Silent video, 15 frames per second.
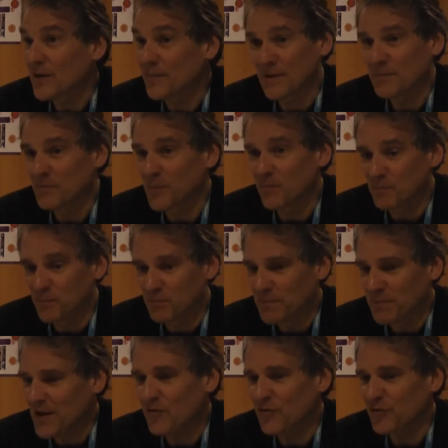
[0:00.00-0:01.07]
I mean,
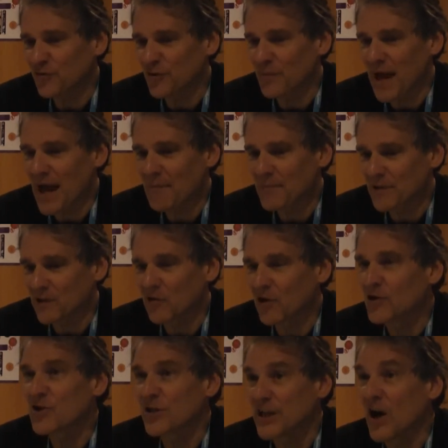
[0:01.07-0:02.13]
Maelstrom happened
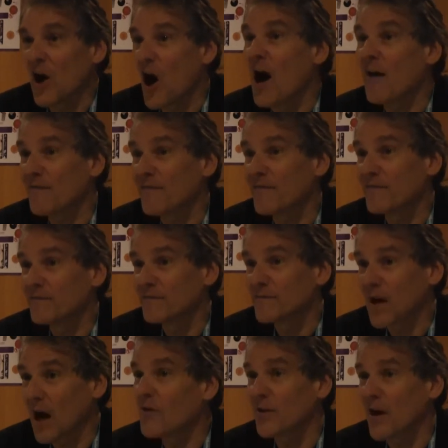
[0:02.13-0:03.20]
largely out
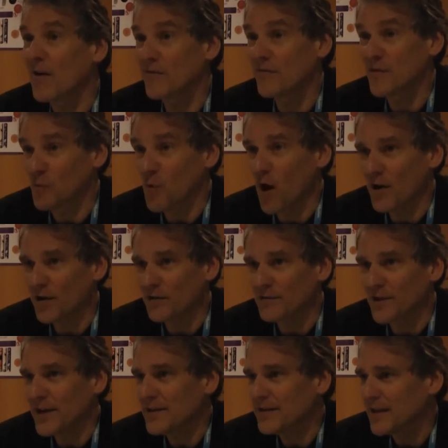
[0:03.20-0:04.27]
of the water,
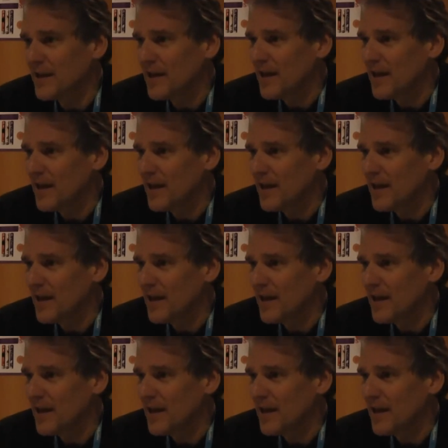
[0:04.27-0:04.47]
right?